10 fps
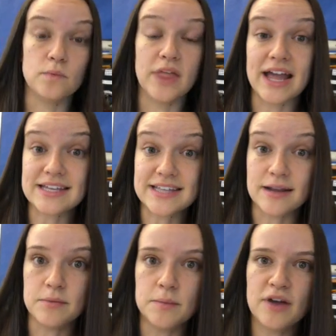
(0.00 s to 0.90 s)
like I said,
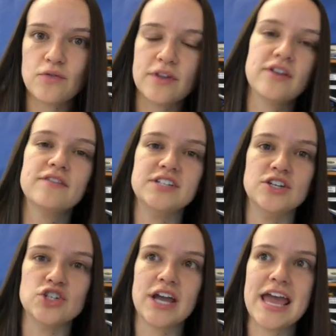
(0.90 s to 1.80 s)
I'm in my fourth year of
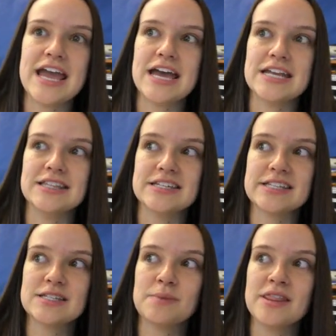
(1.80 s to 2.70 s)
teaching, and
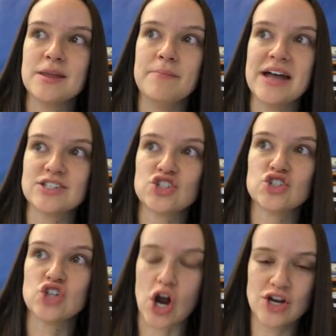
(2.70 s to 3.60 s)
this has been the best
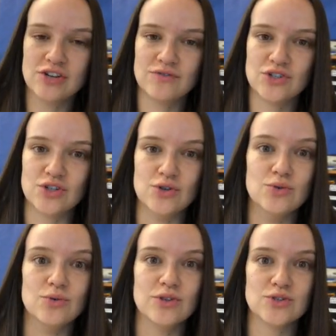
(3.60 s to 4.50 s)
start
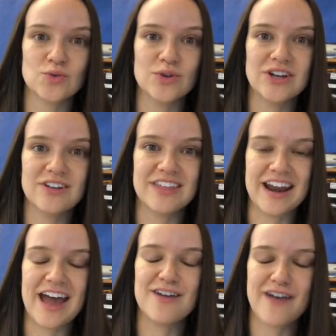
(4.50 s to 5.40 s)
to the school year that
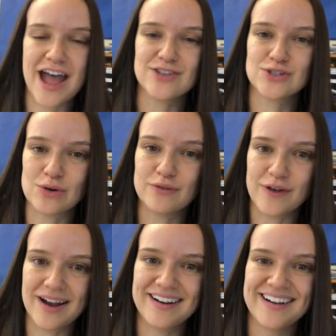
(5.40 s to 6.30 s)
I have had so
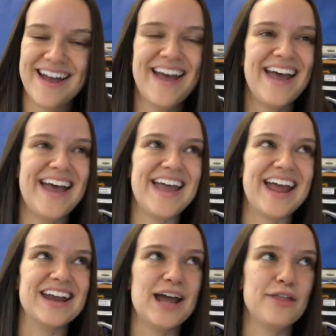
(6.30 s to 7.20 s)
far.
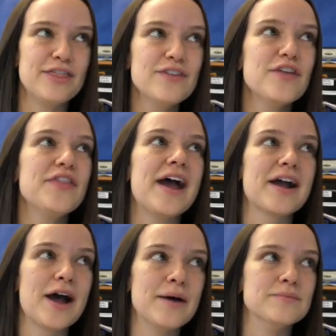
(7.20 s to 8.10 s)
And I think that
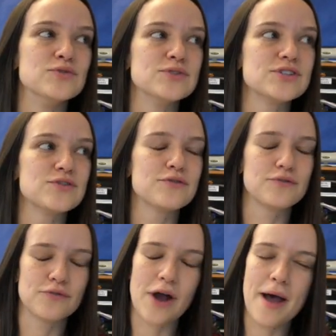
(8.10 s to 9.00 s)
that comes
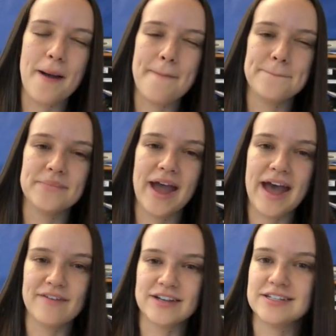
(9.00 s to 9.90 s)
from
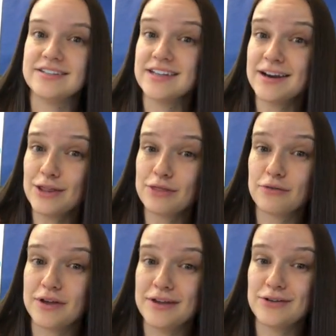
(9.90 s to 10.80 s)
having done it
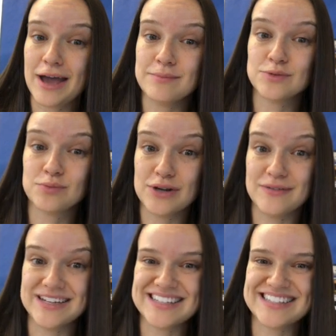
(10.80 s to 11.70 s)
3 times
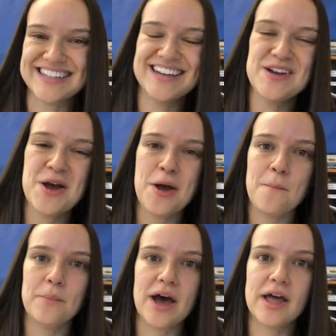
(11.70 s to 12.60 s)
previously,
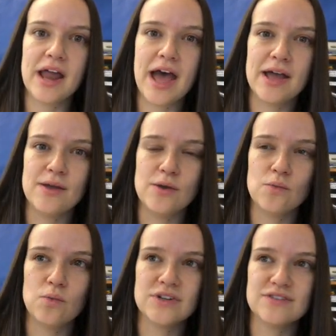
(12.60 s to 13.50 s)
but I
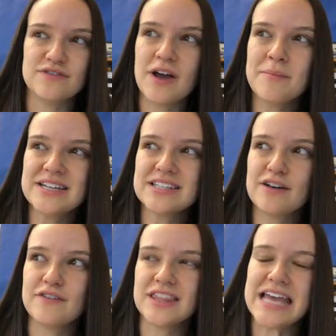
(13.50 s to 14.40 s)
found
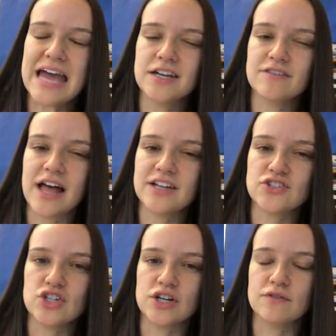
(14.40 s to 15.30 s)
myself at the end of
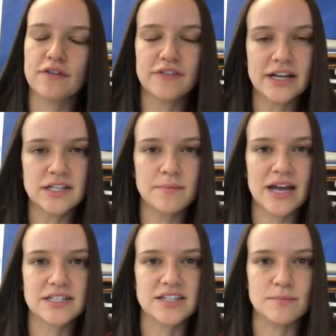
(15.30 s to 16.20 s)
last year reflecting
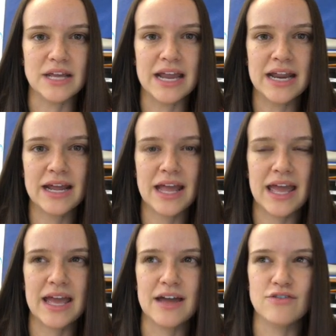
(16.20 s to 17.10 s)
back to the beginning
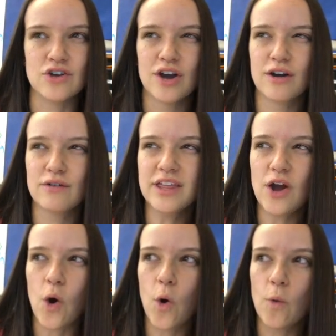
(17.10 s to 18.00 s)
and
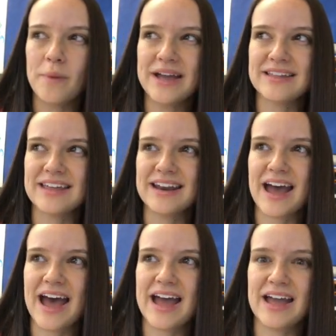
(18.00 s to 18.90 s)
really hoping that
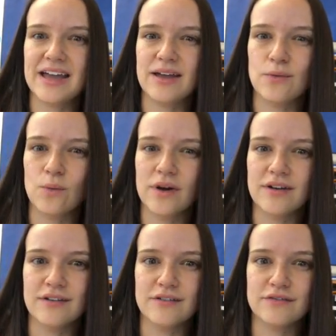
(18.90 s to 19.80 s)
I would
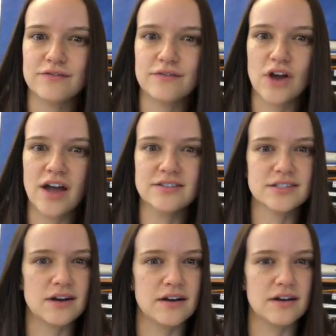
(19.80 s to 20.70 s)
have gotten
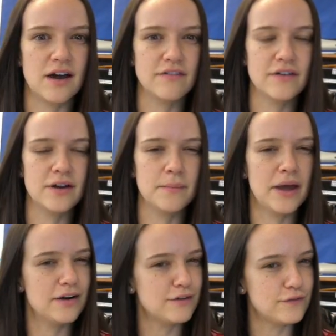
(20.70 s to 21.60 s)
started off on a
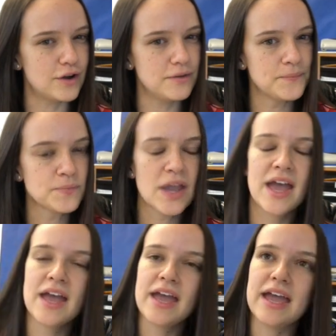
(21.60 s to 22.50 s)
better foot.
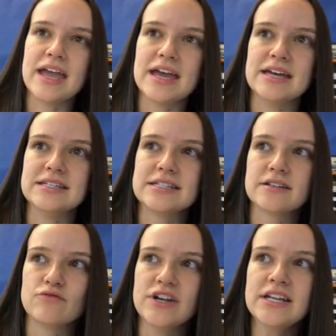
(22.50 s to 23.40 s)
And
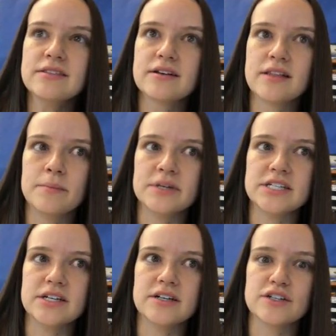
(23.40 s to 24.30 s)
reading the club
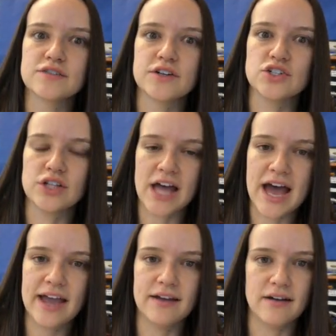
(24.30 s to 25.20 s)
materials for
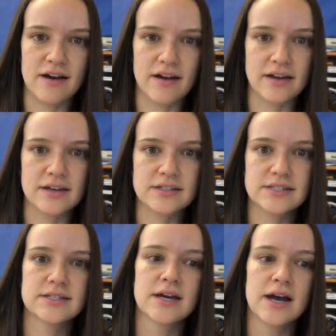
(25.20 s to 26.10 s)
July and
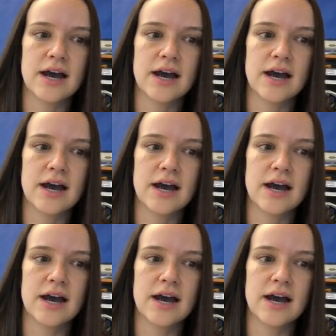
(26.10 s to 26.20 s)
August